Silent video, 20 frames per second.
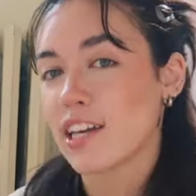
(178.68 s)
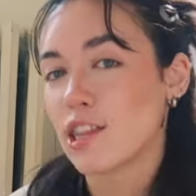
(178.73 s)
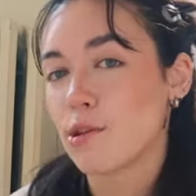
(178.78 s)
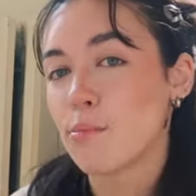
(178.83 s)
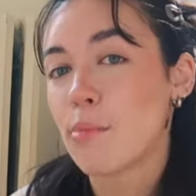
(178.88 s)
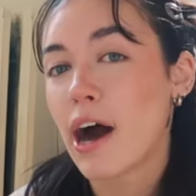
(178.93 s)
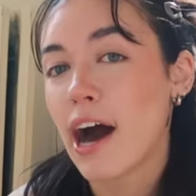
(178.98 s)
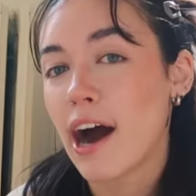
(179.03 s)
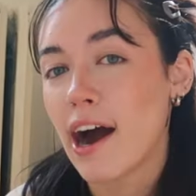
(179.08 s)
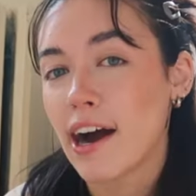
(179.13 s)
in the
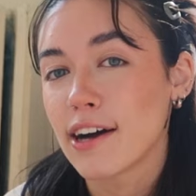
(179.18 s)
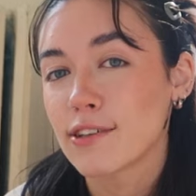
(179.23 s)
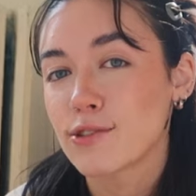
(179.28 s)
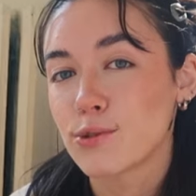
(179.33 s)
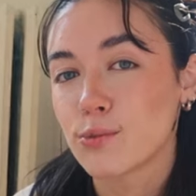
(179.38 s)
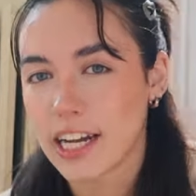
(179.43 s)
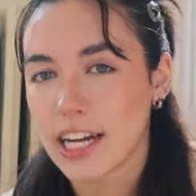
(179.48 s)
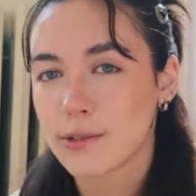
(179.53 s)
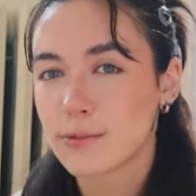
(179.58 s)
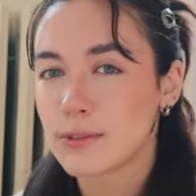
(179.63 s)

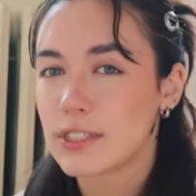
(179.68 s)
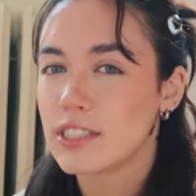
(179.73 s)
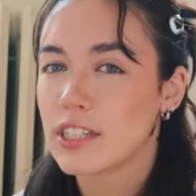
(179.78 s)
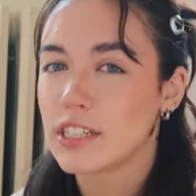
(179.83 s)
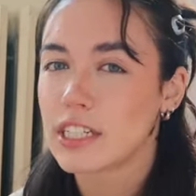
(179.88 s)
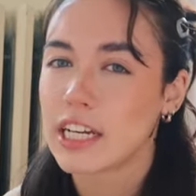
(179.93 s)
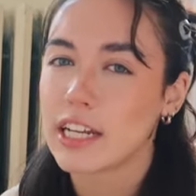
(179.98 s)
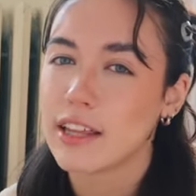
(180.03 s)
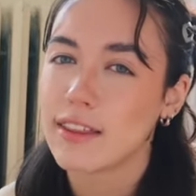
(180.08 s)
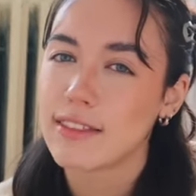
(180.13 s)
past, I hadn't really
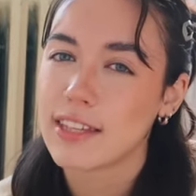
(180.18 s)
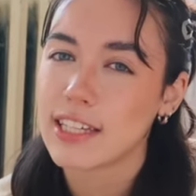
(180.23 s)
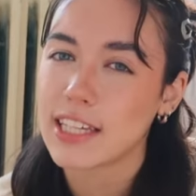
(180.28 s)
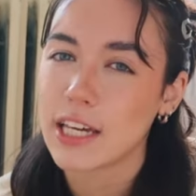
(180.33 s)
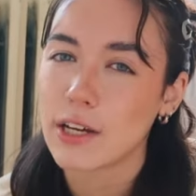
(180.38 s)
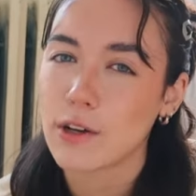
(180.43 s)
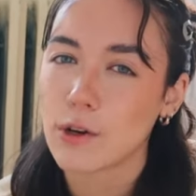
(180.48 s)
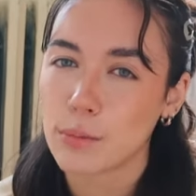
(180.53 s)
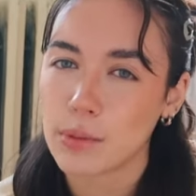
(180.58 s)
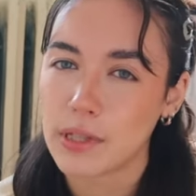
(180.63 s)
done any
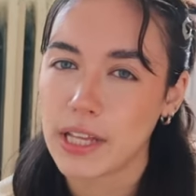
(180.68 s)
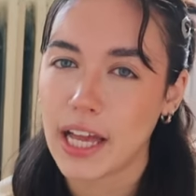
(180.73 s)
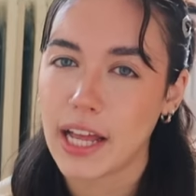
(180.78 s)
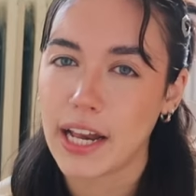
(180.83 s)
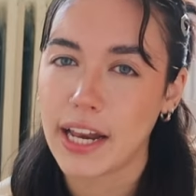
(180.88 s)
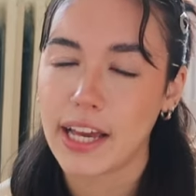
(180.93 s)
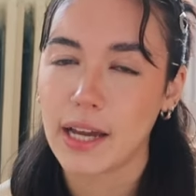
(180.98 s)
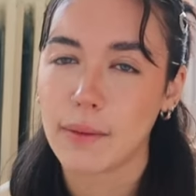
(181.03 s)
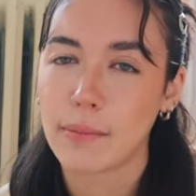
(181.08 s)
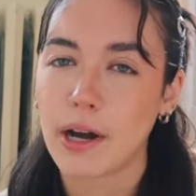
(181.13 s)
thinking or
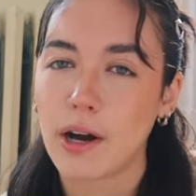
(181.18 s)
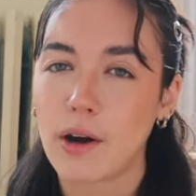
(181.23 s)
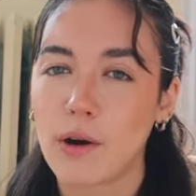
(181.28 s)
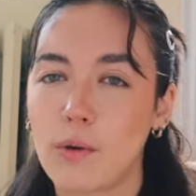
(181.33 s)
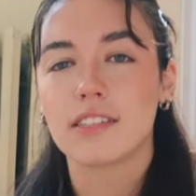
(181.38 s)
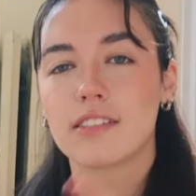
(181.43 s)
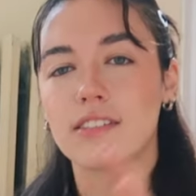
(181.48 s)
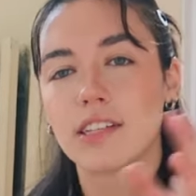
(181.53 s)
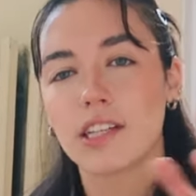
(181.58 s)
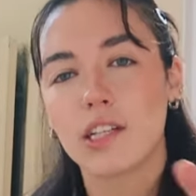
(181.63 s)
planning
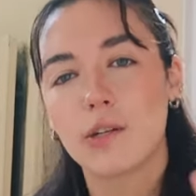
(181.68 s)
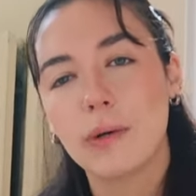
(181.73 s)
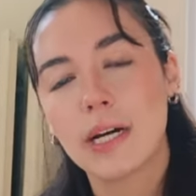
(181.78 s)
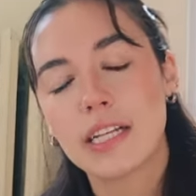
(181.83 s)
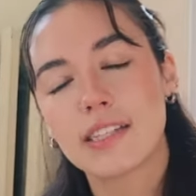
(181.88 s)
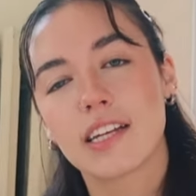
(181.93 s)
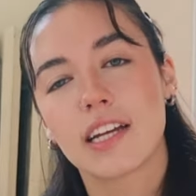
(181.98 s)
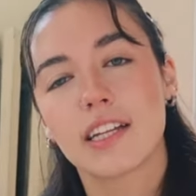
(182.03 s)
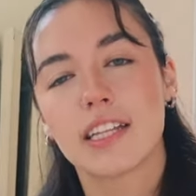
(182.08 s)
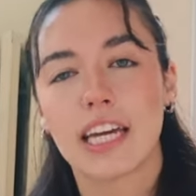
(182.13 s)
about the
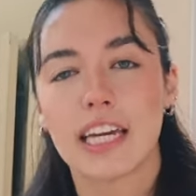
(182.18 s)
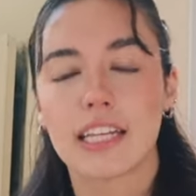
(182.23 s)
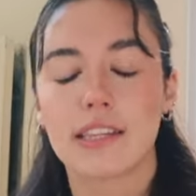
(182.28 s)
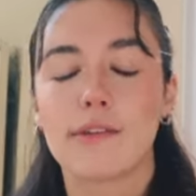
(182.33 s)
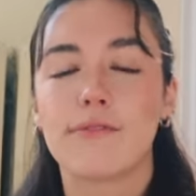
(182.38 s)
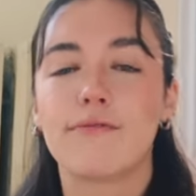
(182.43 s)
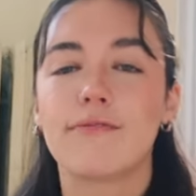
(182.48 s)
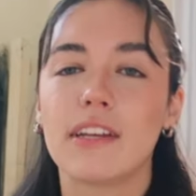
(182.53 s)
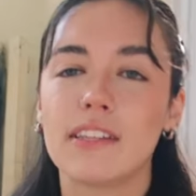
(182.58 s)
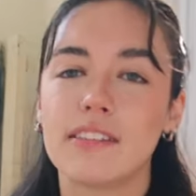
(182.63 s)
silhouettes I like,
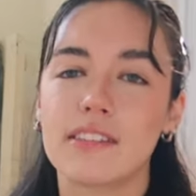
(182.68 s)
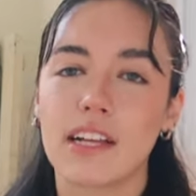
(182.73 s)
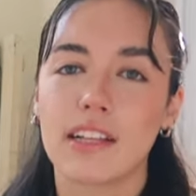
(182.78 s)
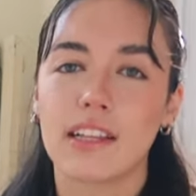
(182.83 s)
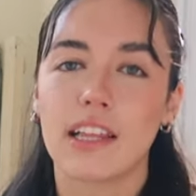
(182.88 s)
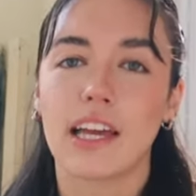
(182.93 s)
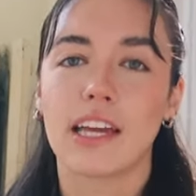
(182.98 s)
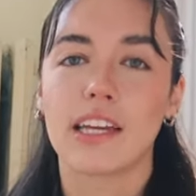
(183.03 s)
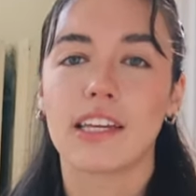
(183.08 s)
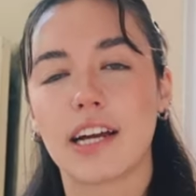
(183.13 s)
the fits I
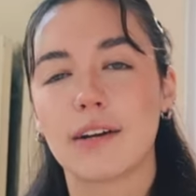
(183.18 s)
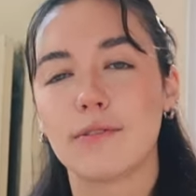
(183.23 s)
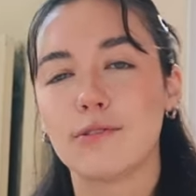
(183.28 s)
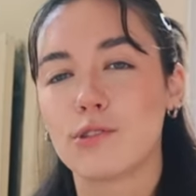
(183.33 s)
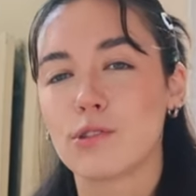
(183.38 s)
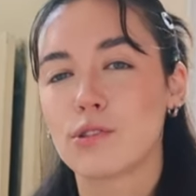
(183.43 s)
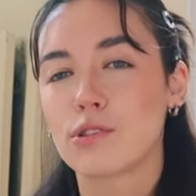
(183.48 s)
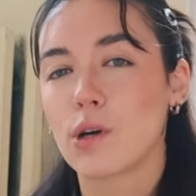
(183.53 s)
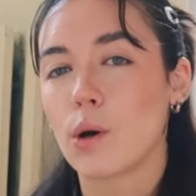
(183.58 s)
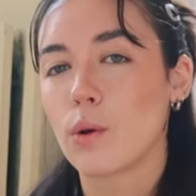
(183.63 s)
like. I would
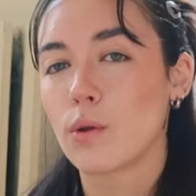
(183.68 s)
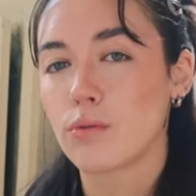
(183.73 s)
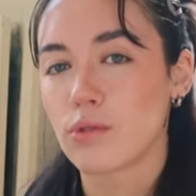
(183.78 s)
just go